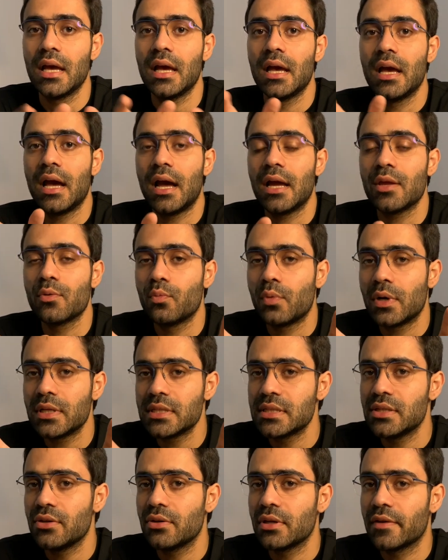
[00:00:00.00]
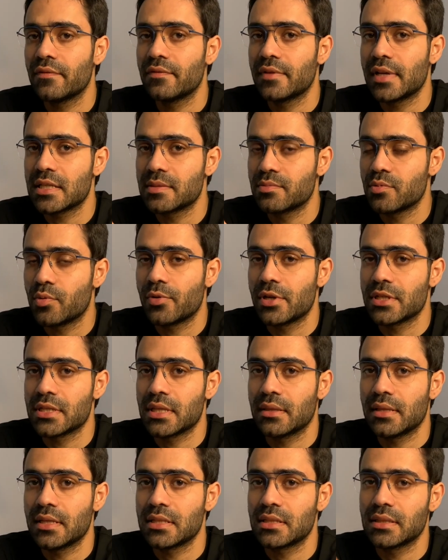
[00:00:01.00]
and once you give
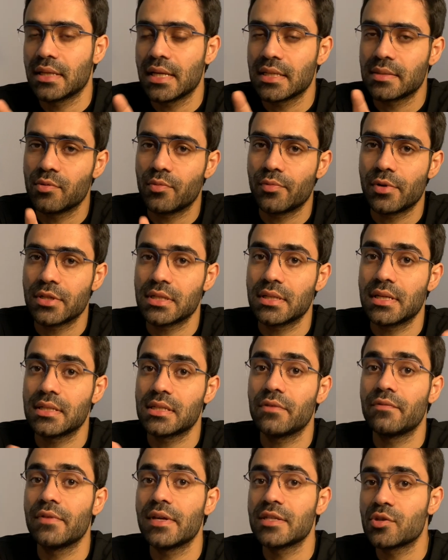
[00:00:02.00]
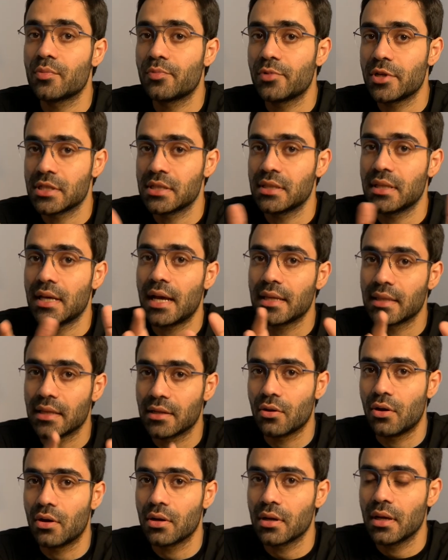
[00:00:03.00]
desmopressin, this desmopressin is a vasopressin
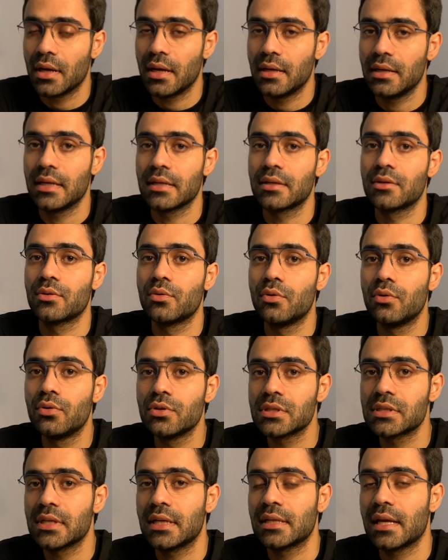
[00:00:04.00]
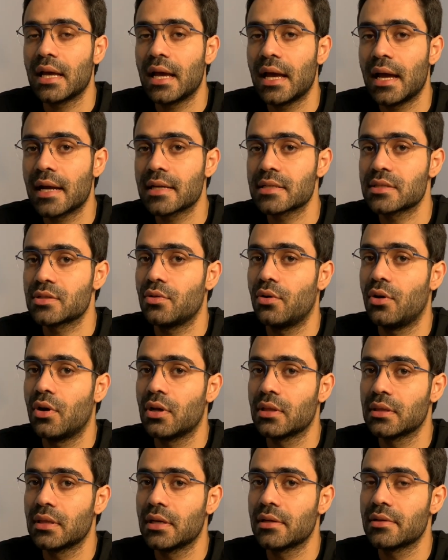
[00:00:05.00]
analog. It goes and acts
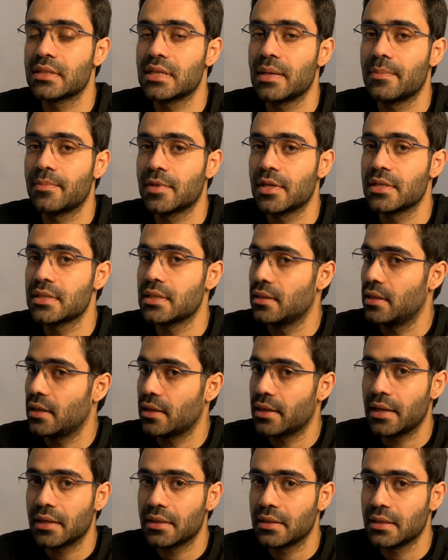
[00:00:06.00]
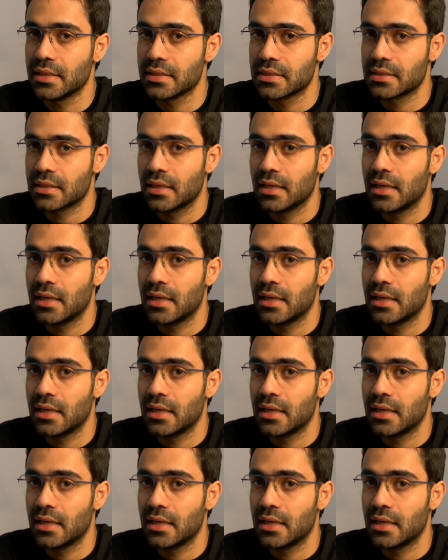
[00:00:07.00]
on the receptors in the kidneys.